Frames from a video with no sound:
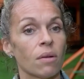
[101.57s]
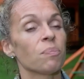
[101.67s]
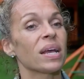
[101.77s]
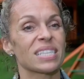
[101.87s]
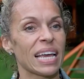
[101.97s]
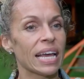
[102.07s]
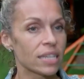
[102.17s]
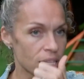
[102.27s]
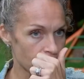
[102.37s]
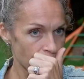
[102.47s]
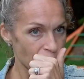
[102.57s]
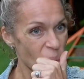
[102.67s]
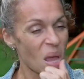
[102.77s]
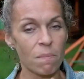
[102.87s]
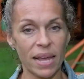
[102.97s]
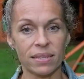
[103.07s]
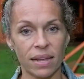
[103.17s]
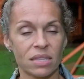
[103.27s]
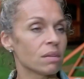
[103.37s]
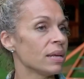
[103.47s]
because I, it doesn't make
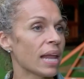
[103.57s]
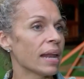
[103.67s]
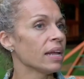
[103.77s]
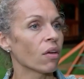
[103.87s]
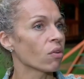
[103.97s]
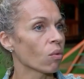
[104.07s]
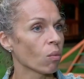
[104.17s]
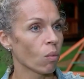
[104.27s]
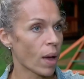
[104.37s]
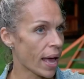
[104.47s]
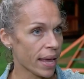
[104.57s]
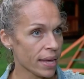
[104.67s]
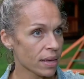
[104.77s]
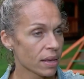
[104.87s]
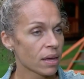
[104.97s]
sense to me in any other way.